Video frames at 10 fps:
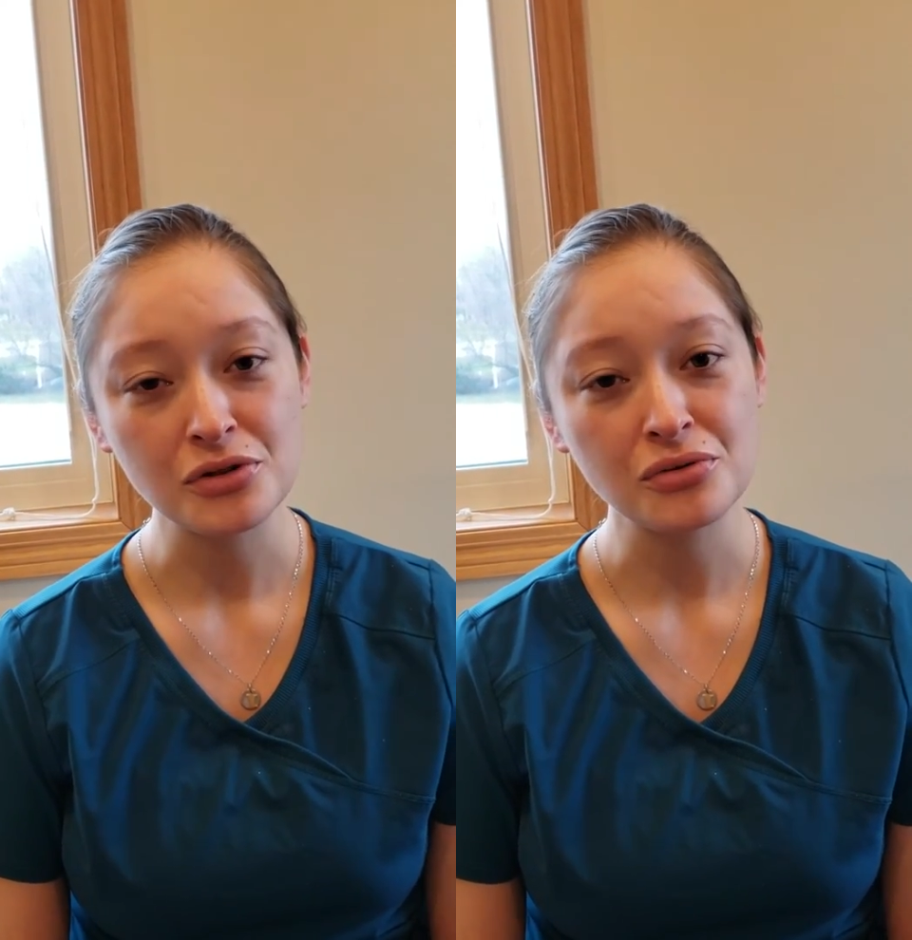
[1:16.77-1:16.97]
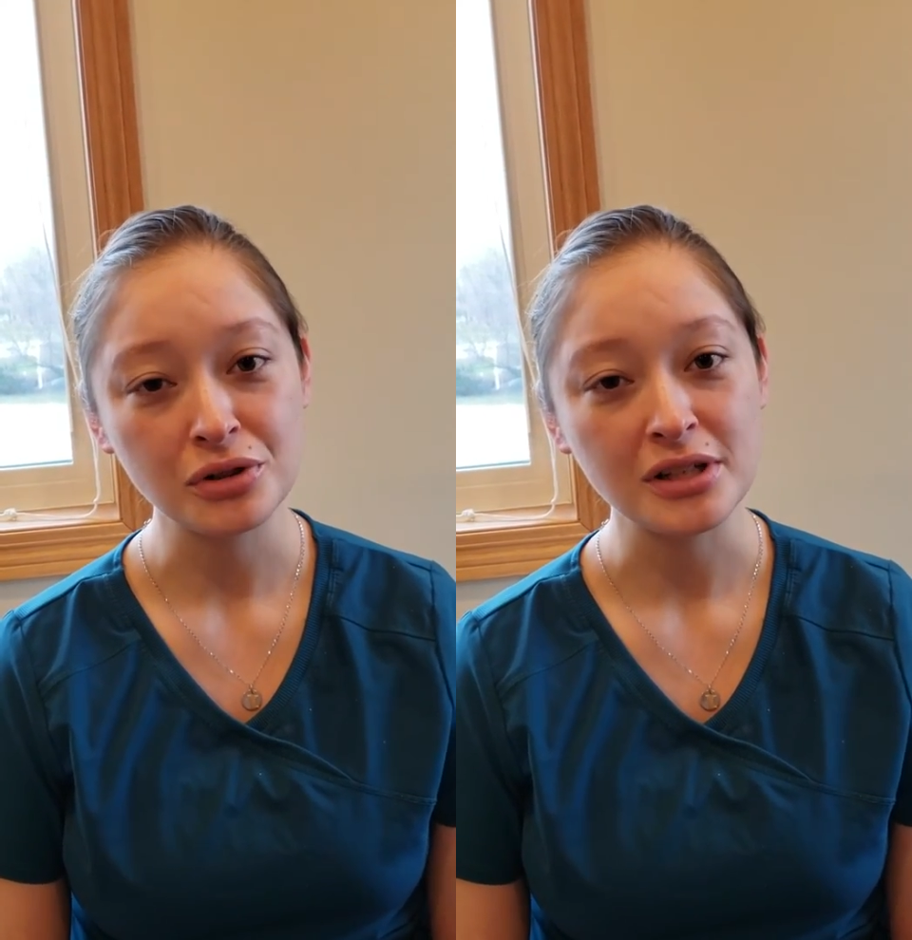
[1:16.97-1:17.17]

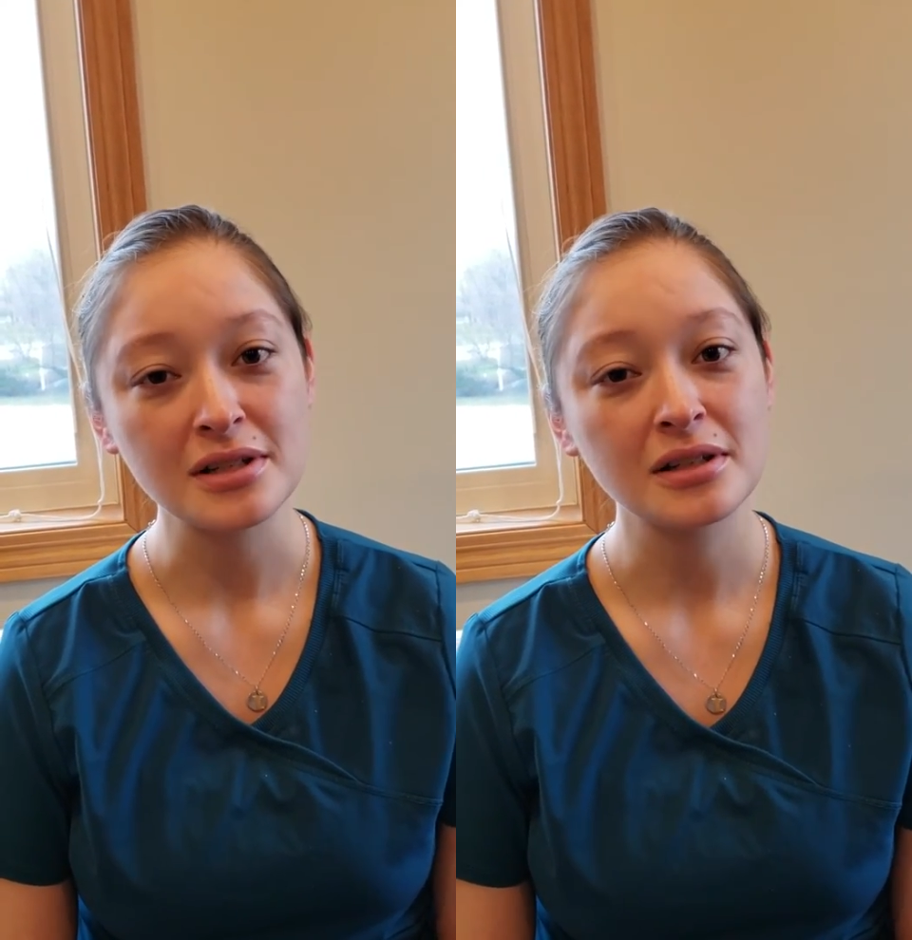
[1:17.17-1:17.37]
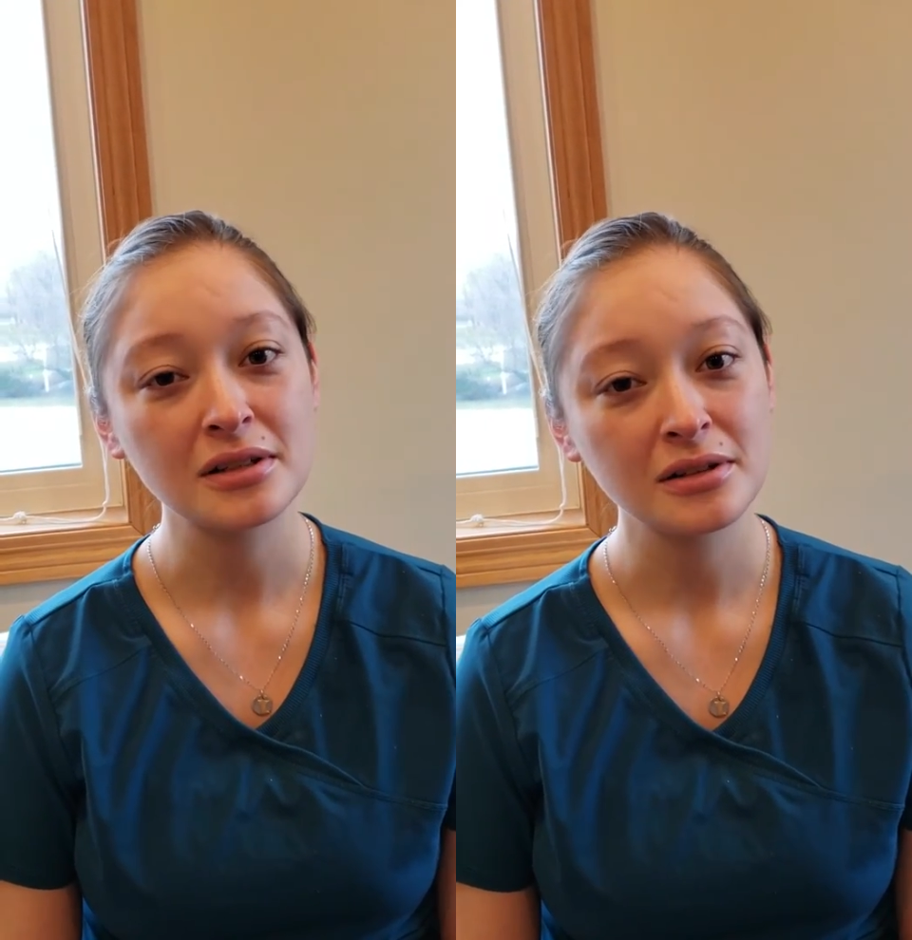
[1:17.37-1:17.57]
treat
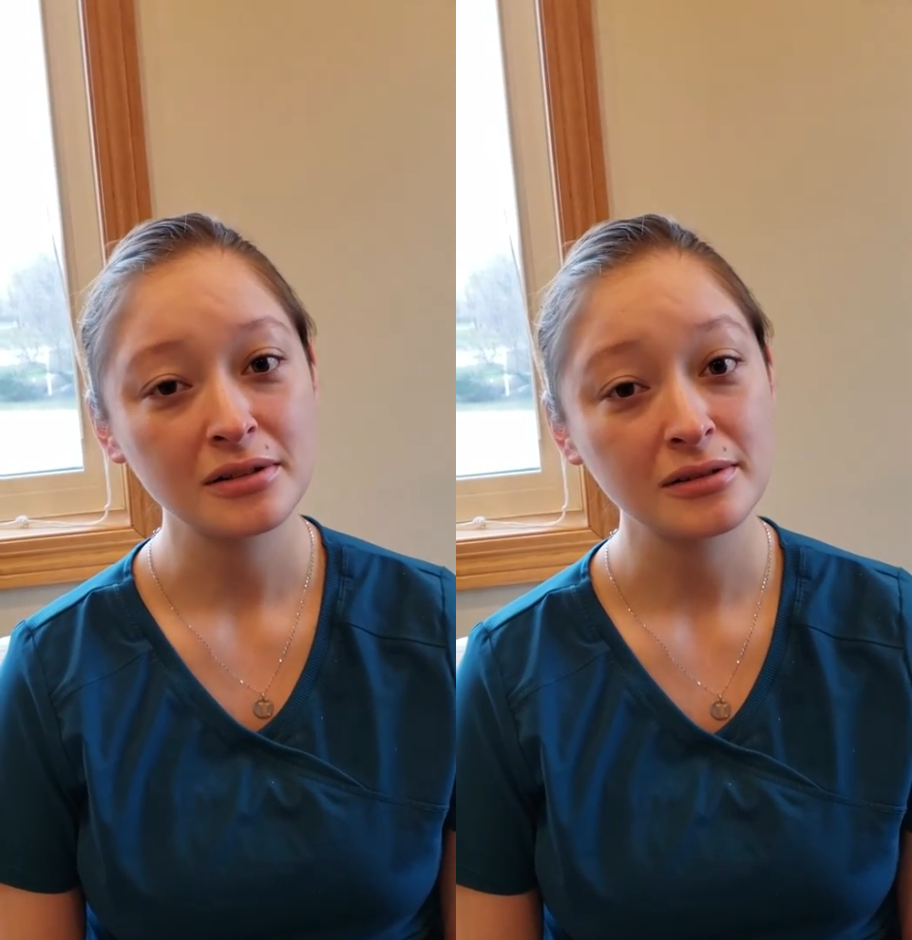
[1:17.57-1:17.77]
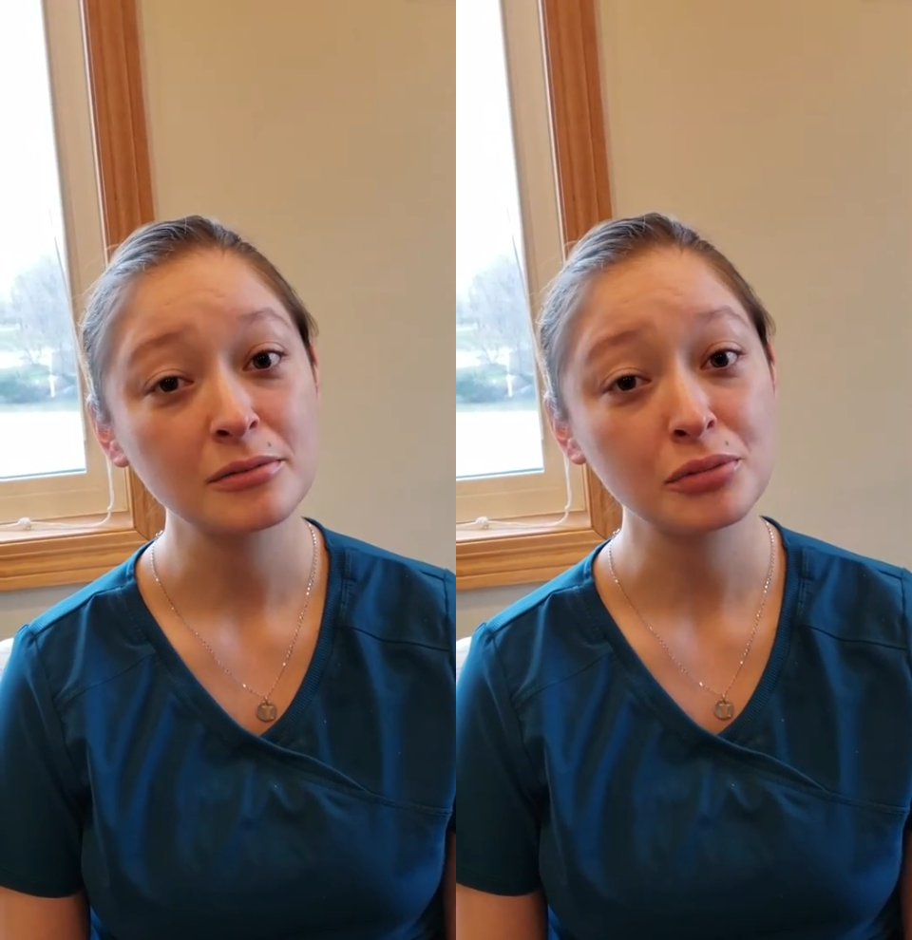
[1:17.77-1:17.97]

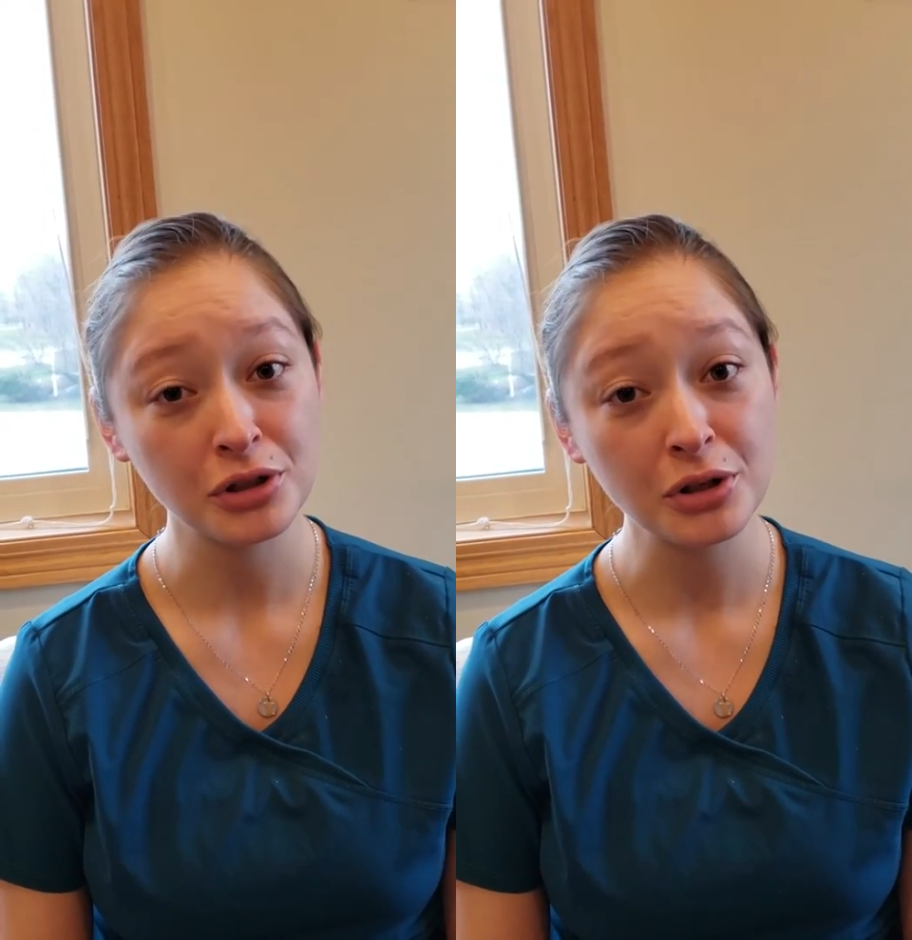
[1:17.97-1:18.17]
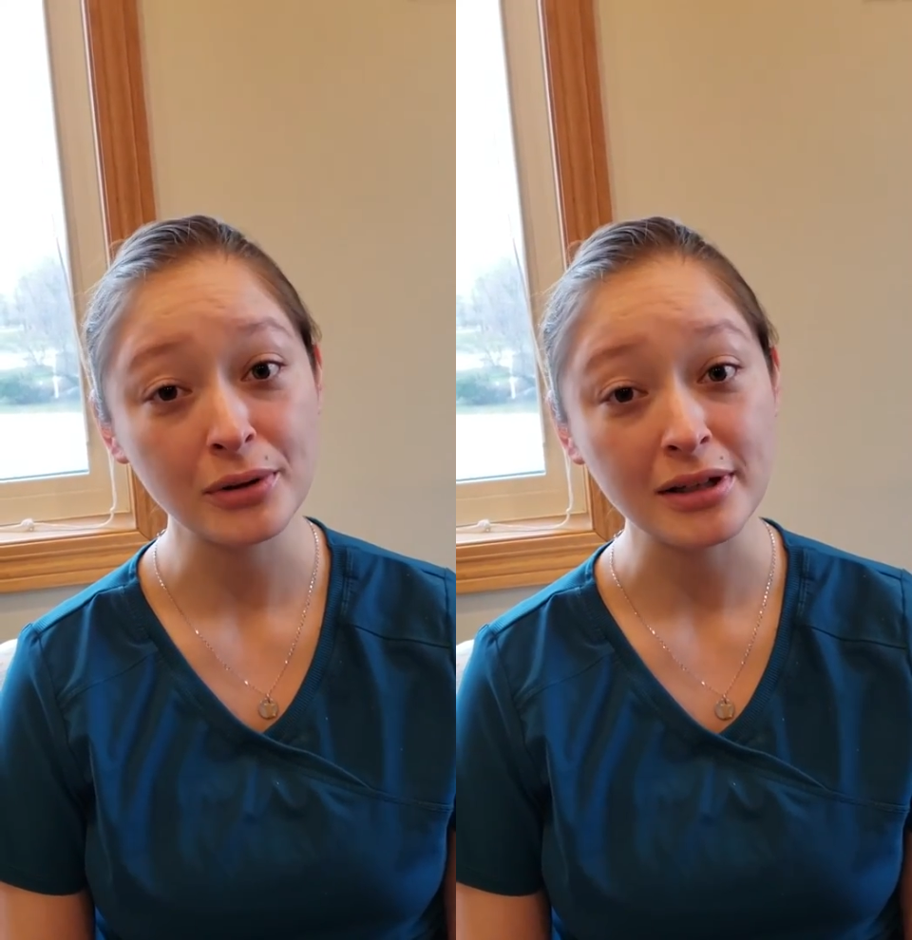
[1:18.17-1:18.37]
pretty
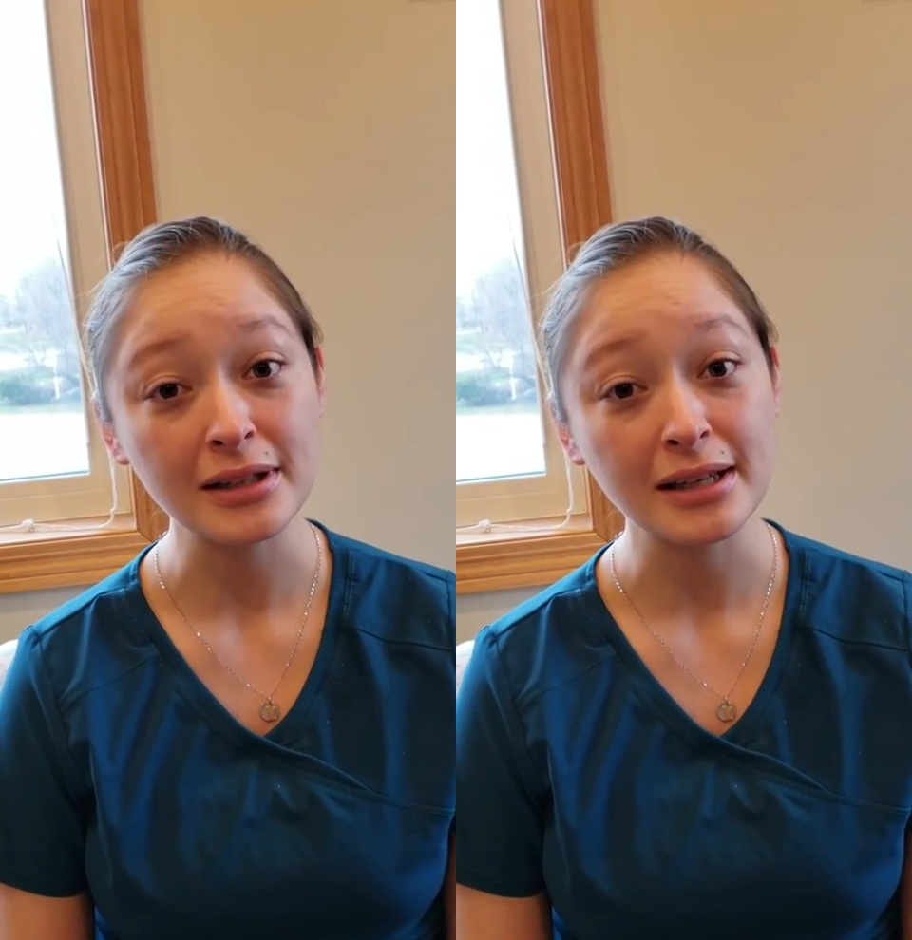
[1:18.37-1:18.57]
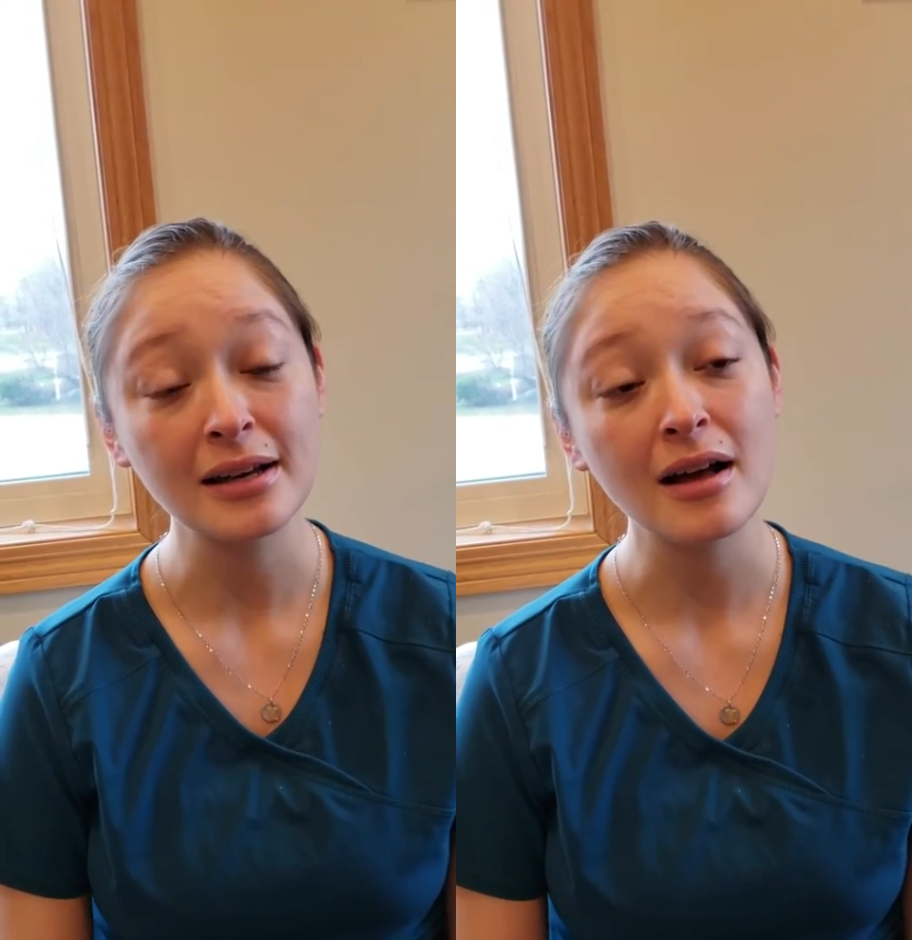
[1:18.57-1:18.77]

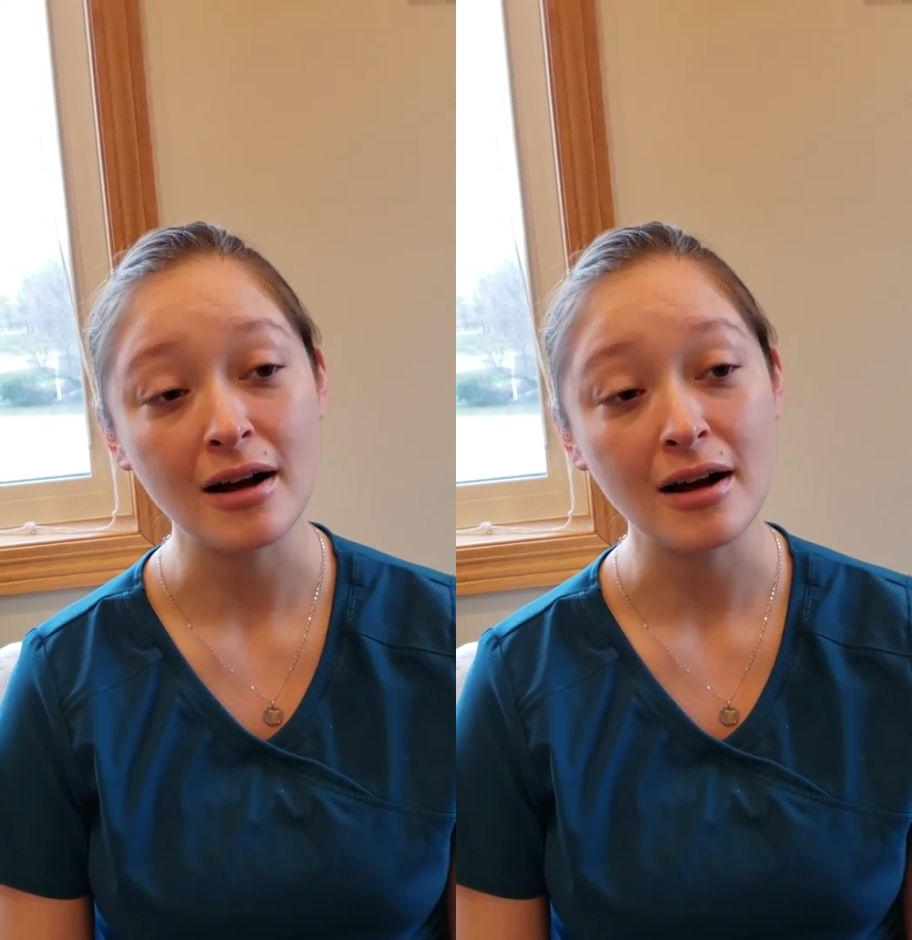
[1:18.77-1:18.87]
quickly.